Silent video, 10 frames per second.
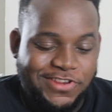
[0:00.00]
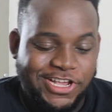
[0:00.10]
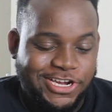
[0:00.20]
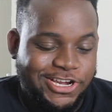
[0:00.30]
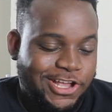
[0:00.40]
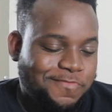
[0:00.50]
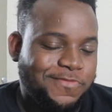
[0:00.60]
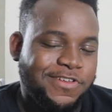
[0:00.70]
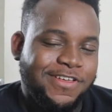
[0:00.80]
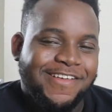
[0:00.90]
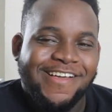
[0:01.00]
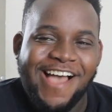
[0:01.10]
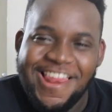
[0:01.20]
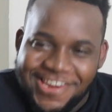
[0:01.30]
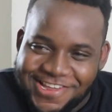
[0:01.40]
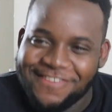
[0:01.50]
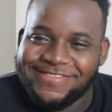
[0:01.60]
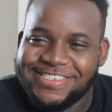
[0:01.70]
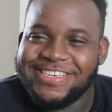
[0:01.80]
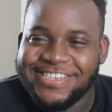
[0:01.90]
the nigga dick I love
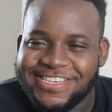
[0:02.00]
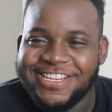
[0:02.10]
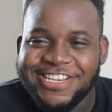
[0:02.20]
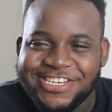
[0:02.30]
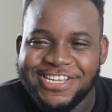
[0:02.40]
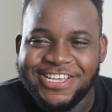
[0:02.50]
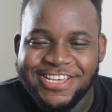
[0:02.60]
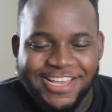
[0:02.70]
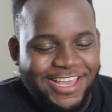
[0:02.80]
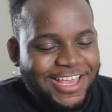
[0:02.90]
seeing DDG